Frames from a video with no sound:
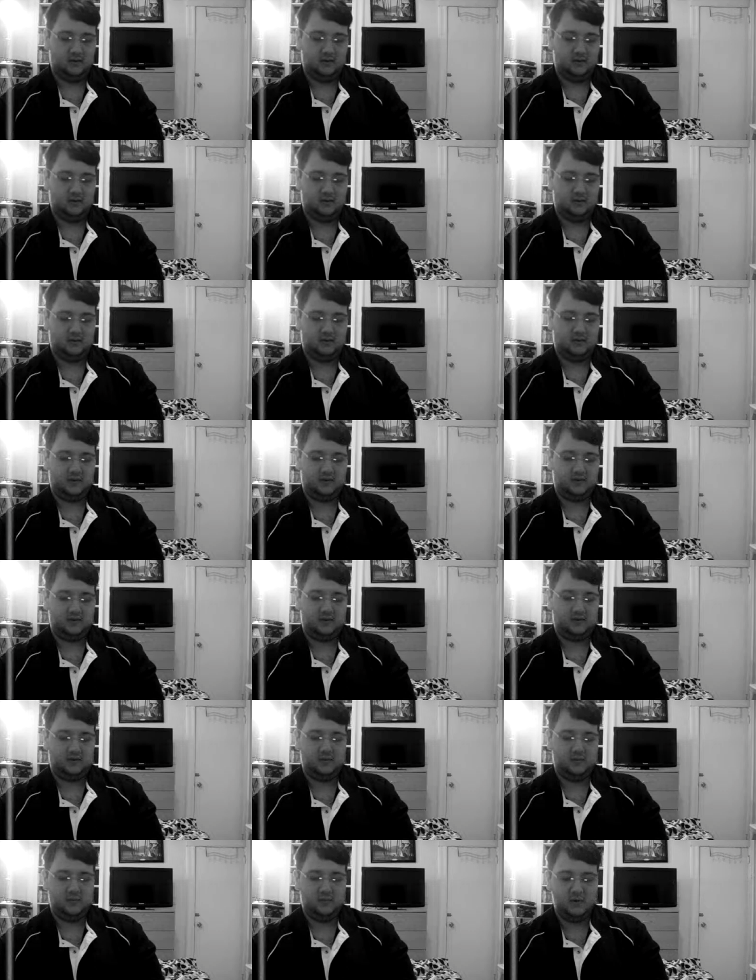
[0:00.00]
Now,
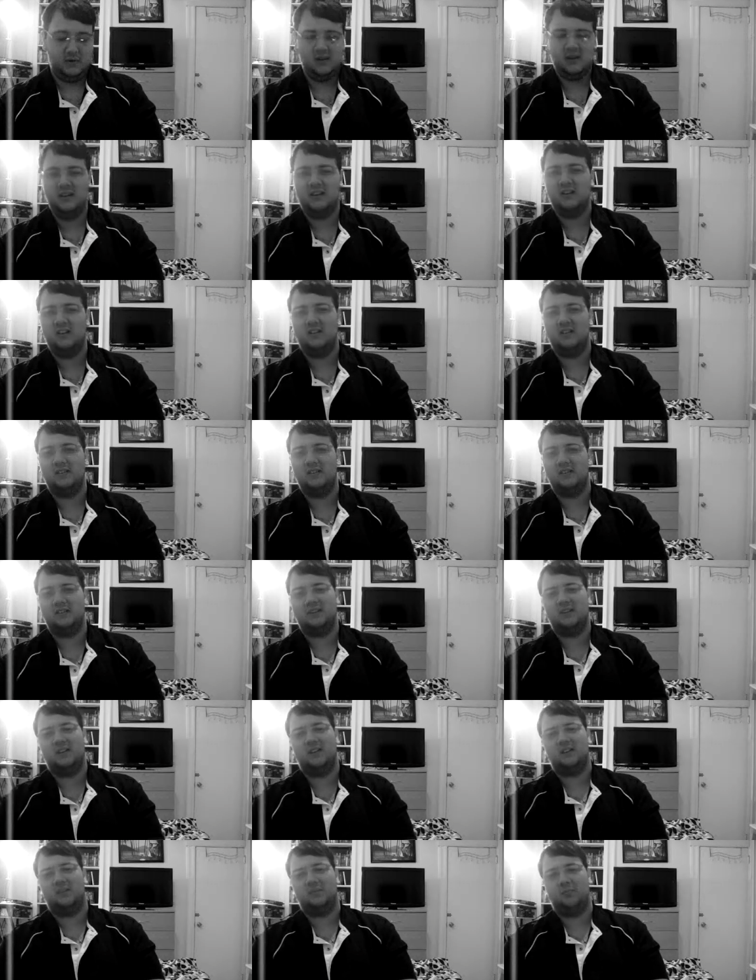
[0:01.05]
to me,
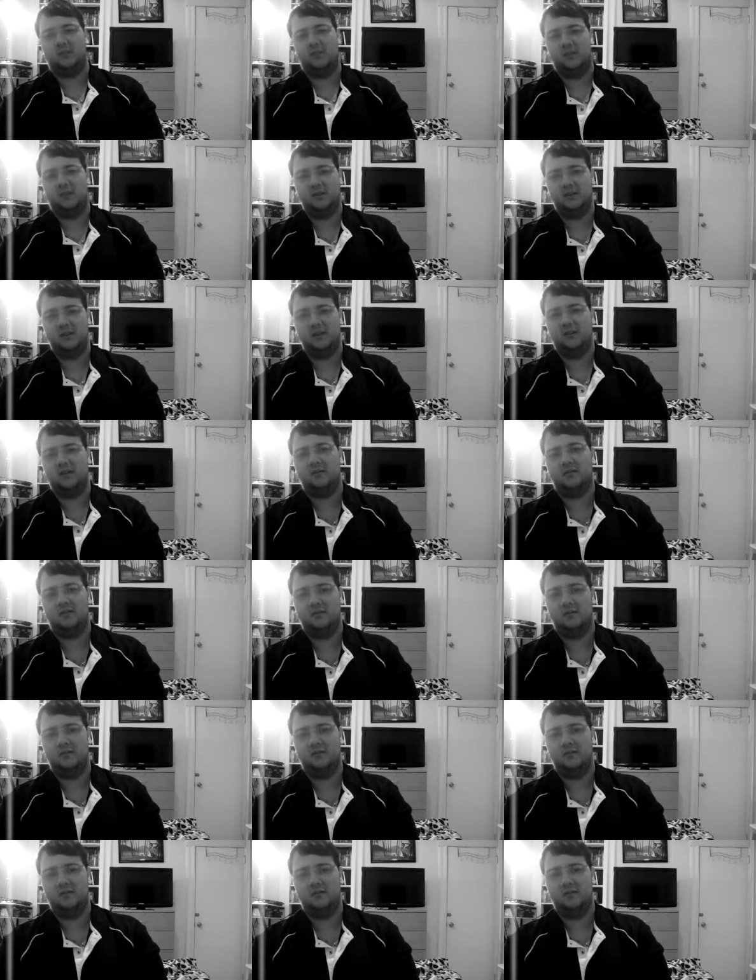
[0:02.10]
Josh Brolin